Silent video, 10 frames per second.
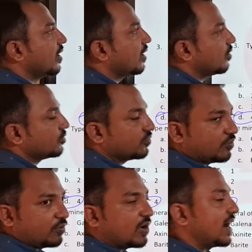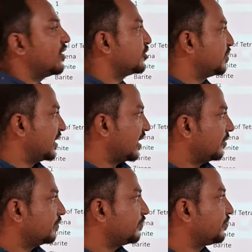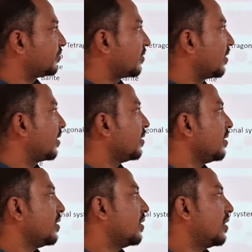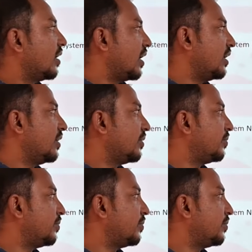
and also 4 hydrous mineral. And